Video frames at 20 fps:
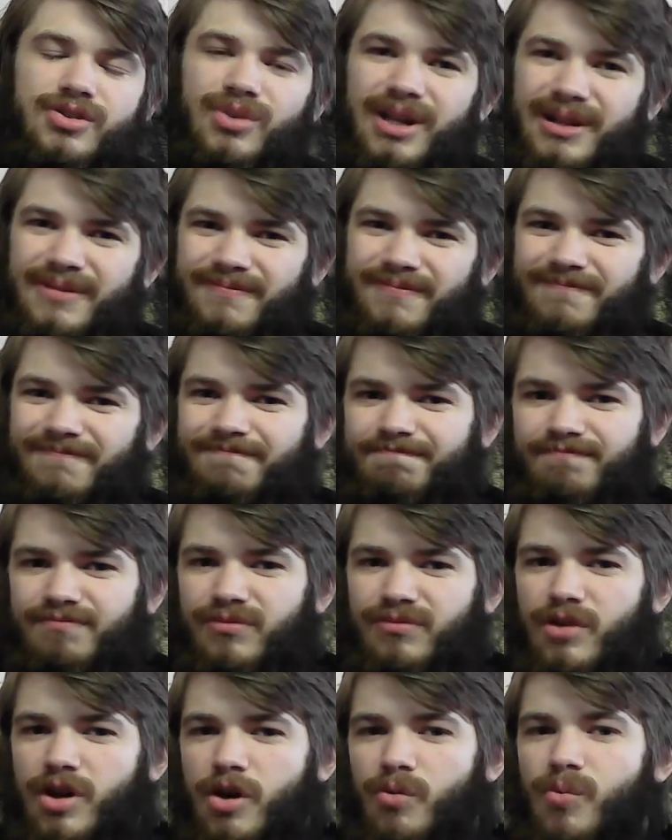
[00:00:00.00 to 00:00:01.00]
like,
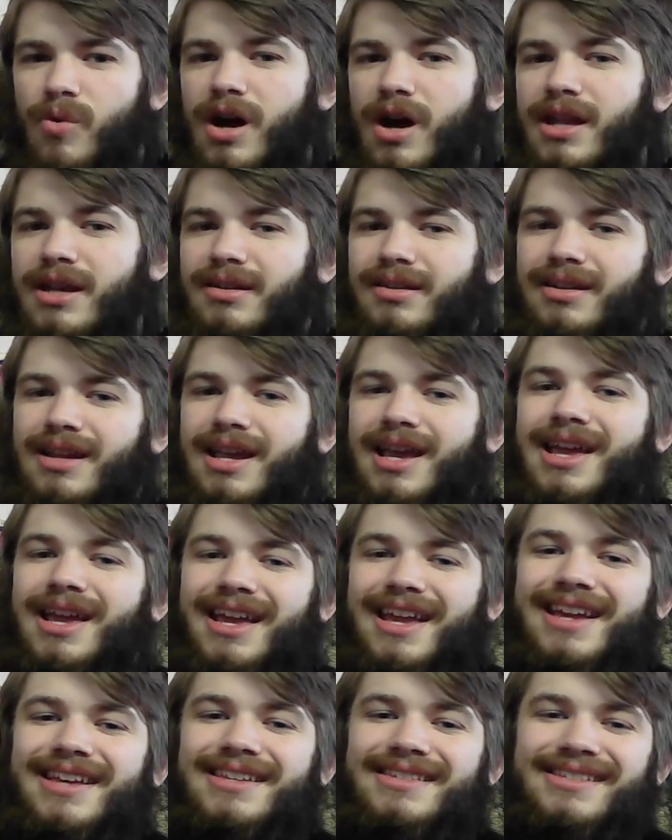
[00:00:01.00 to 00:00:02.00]
what
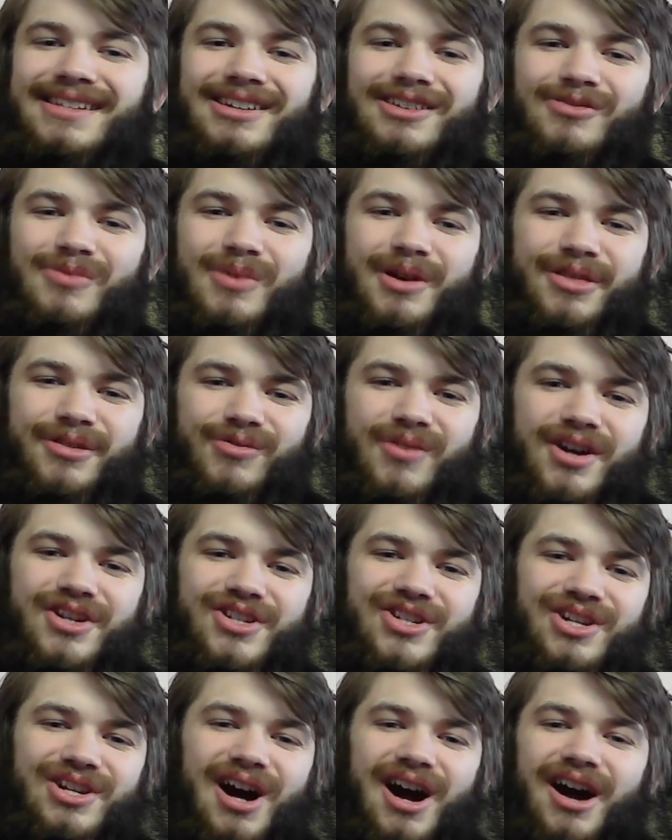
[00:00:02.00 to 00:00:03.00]
is it with
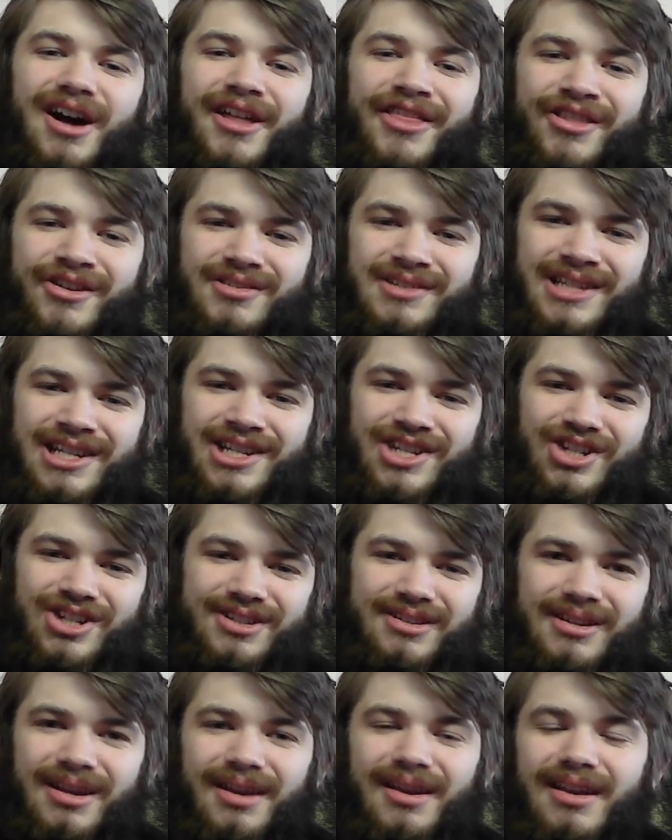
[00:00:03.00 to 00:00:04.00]
Russian authors and just
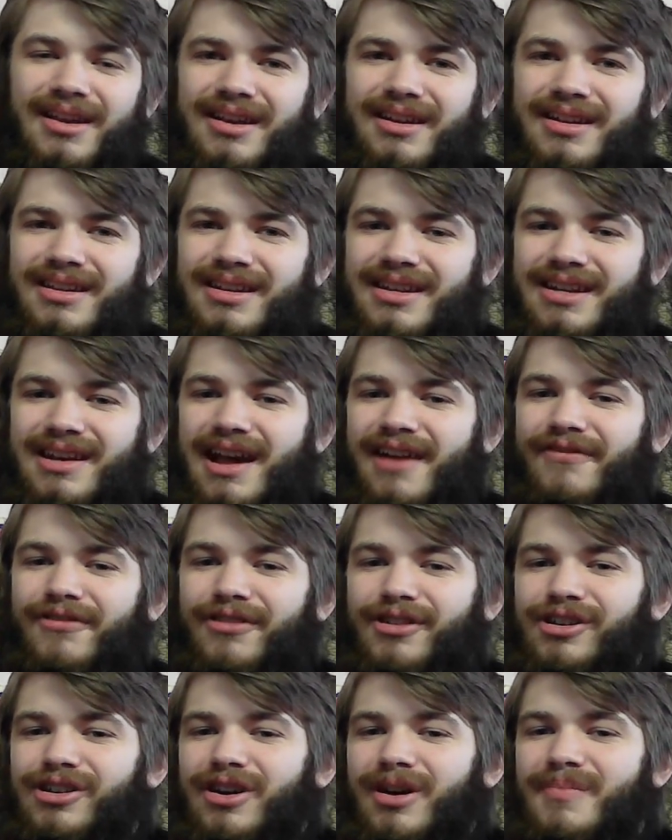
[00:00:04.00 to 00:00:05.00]

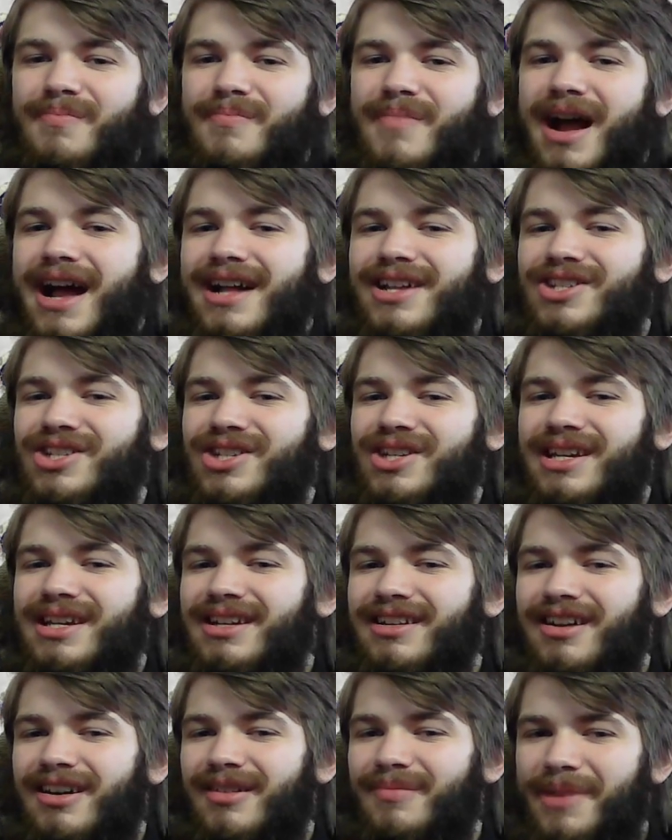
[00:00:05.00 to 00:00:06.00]
never
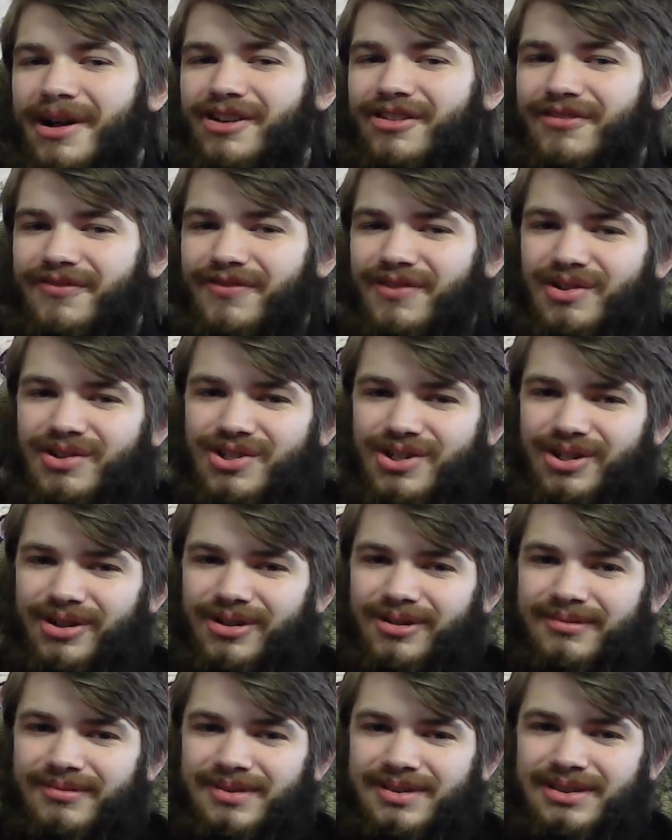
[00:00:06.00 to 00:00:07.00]
imagining a better
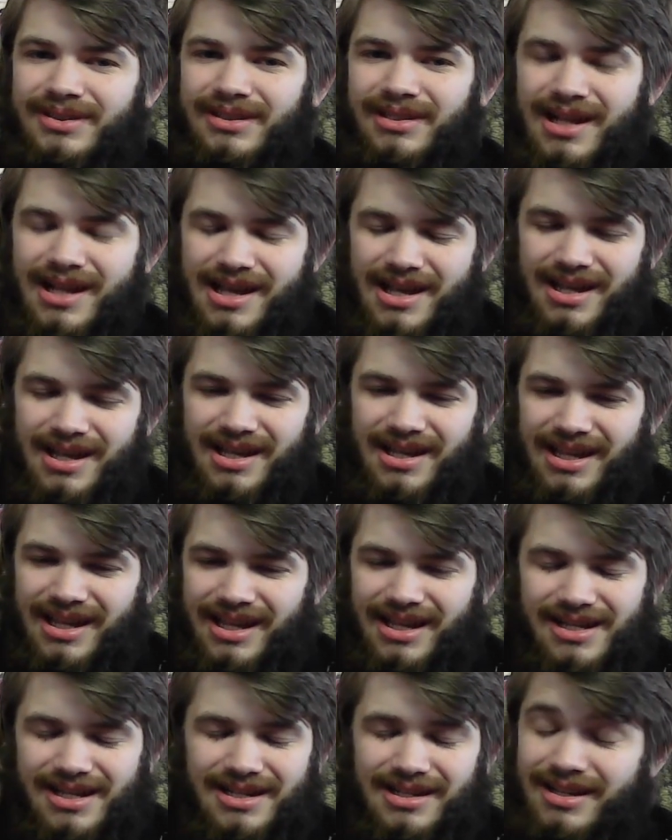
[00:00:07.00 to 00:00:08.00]
future?
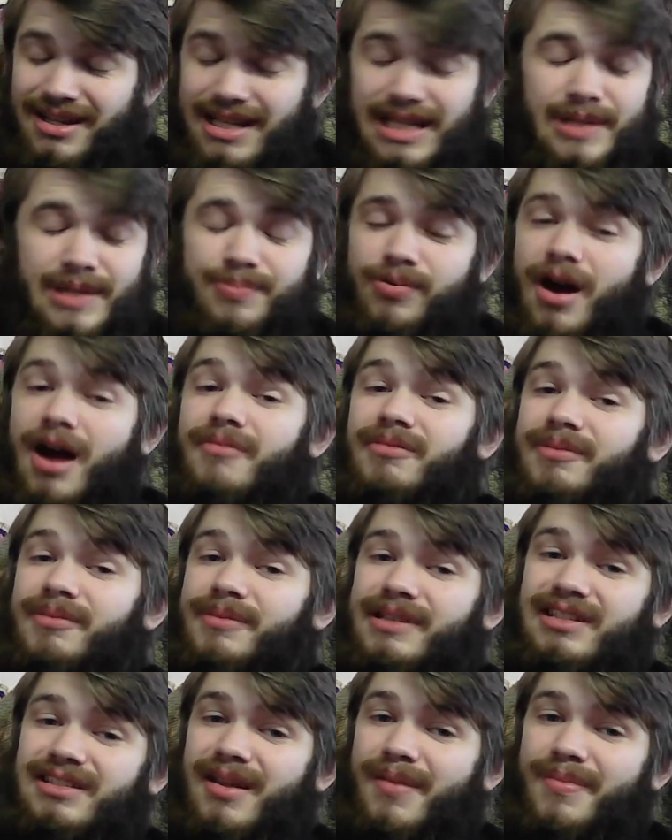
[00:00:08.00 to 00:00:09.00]
It's
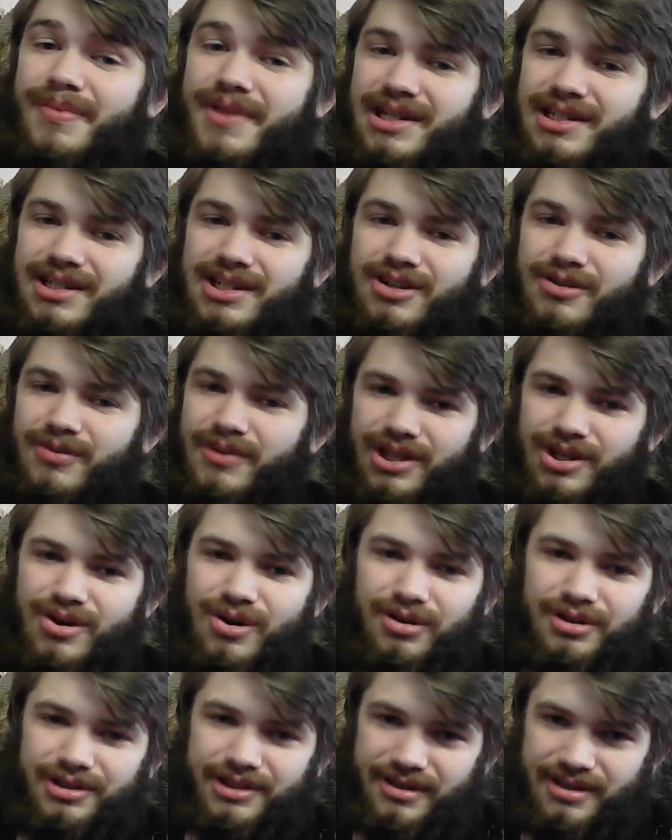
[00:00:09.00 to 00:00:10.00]
probably something to do with the
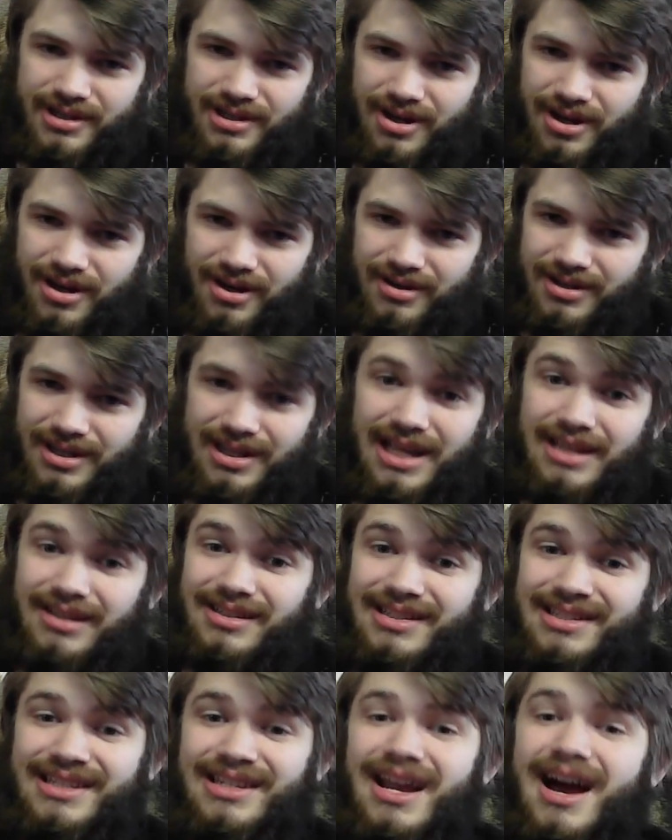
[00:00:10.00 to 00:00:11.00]
cold and the dark, and that
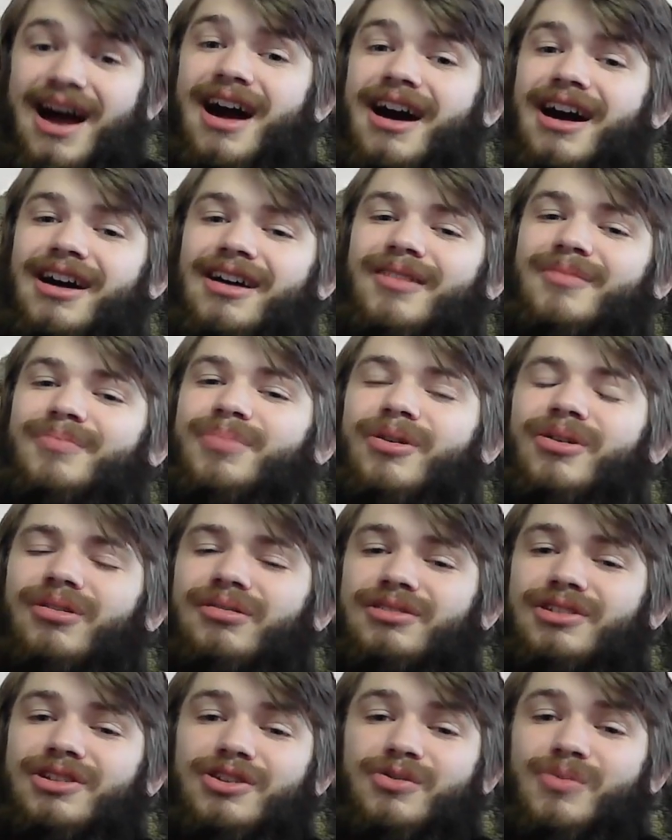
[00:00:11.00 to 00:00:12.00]
does not
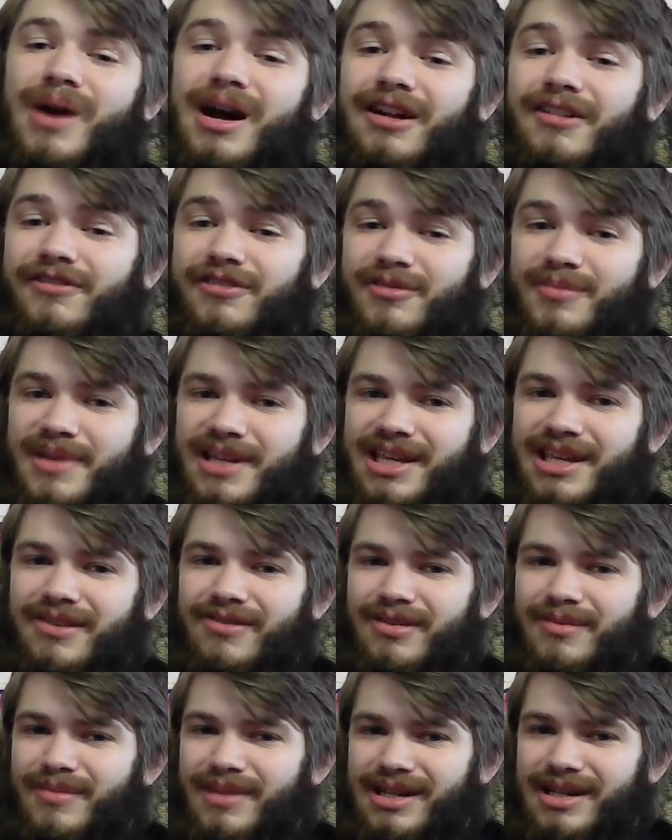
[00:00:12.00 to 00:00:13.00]
bode too well for me
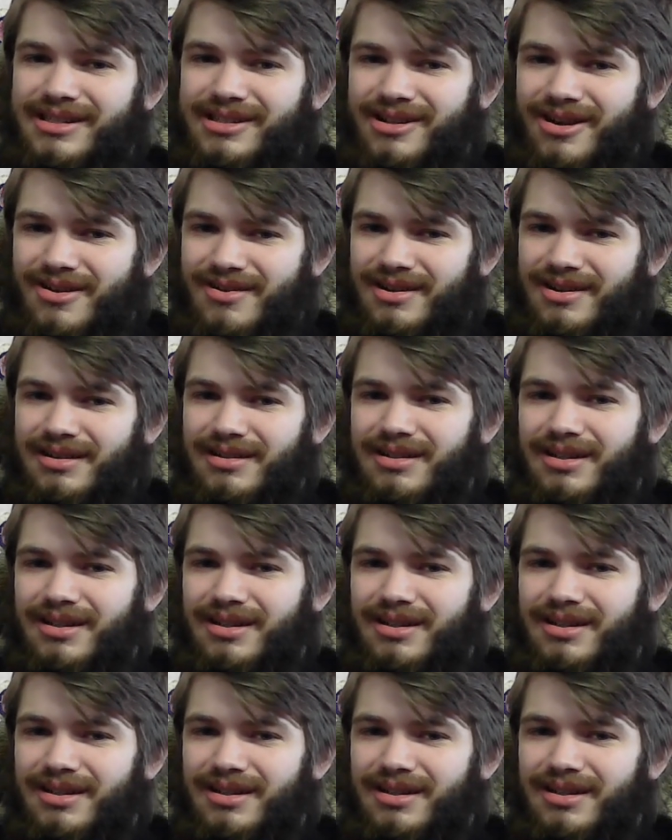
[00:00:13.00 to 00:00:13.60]
here in Minnesota.